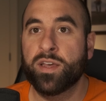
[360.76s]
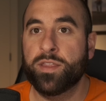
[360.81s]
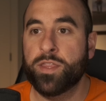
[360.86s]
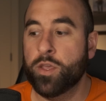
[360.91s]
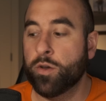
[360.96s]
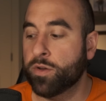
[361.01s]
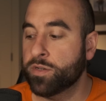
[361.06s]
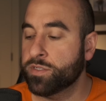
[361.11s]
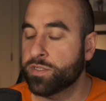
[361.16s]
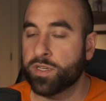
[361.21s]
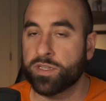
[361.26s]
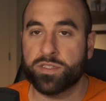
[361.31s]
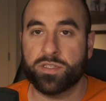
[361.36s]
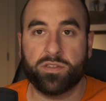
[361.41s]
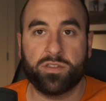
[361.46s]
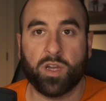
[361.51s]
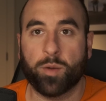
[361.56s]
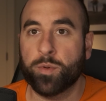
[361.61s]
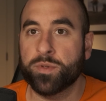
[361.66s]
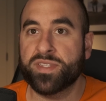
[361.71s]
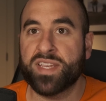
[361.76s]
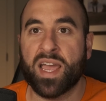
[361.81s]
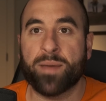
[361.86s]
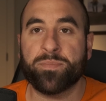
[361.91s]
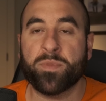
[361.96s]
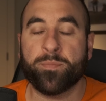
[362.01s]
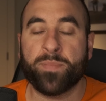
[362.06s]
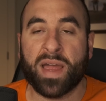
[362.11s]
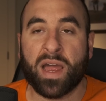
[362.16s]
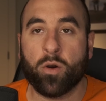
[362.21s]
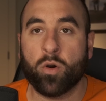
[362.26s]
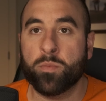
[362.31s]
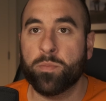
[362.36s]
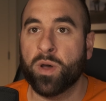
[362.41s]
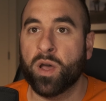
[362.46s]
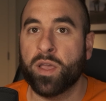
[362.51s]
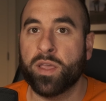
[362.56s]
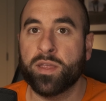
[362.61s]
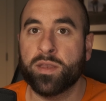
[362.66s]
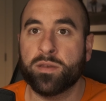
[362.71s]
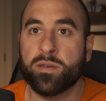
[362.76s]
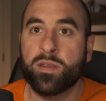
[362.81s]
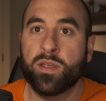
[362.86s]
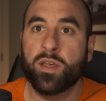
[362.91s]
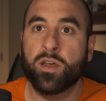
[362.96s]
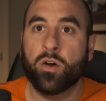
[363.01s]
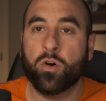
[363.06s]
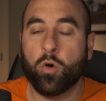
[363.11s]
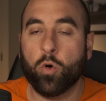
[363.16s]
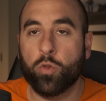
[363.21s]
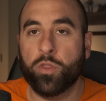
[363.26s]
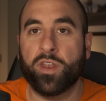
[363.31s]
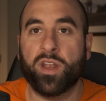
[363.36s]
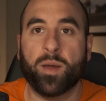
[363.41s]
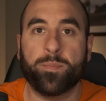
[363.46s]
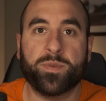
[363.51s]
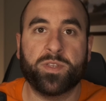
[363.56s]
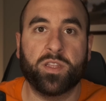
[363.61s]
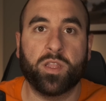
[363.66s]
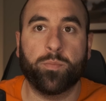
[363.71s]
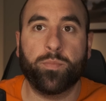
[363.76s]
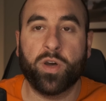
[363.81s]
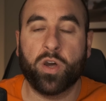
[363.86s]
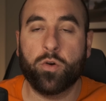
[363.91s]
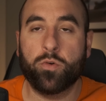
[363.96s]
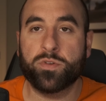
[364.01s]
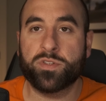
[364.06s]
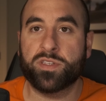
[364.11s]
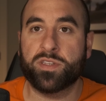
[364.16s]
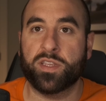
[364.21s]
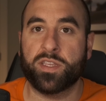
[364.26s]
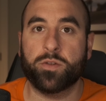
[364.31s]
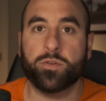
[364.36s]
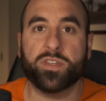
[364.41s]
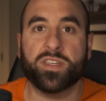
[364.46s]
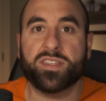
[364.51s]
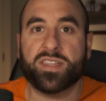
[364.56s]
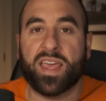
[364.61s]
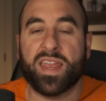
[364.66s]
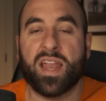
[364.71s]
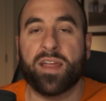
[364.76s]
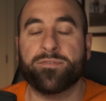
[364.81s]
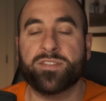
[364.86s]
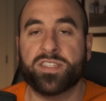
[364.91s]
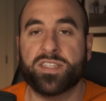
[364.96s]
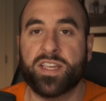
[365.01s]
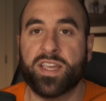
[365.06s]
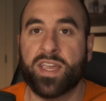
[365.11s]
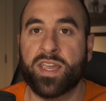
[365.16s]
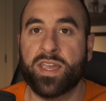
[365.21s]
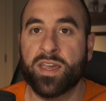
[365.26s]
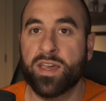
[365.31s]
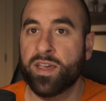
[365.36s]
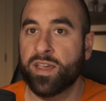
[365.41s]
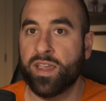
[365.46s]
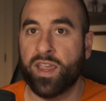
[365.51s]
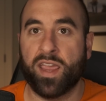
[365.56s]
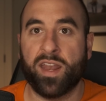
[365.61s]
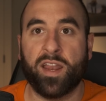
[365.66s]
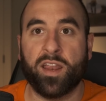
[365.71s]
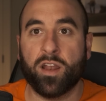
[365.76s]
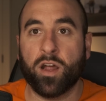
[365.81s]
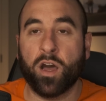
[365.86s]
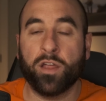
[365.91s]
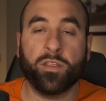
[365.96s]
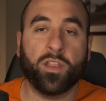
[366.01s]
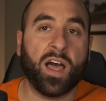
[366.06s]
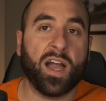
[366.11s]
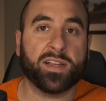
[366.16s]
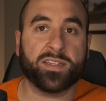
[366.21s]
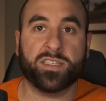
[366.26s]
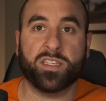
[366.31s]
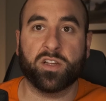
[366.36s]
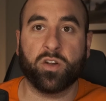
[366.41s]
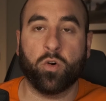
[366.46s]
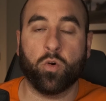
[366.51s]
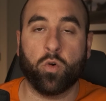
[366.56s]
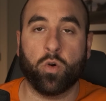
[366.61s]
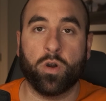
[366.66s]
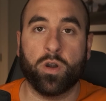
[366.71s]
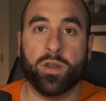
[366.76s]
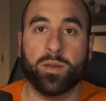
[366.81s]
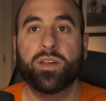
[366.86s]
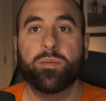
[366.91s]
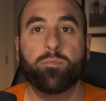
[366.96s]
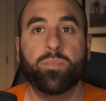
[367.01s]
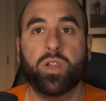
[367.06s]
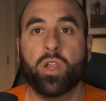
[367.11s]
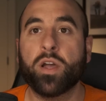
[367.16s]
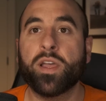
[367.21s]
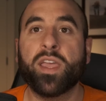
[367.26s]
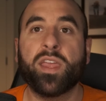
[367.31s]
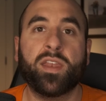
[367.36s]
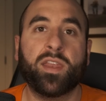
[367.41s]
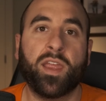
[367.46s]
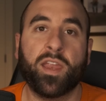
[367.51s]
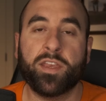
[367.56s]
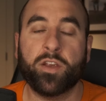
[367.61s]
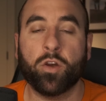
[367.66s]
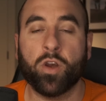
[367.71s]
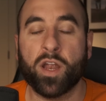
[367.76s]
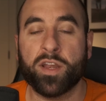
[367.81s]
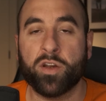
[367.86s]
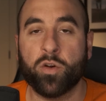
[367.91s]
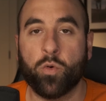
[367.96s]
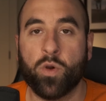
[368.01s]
you can just double tap the power button, hold it up to the post, it uses NFC, and it unlocks the cord. Plug in and you're on your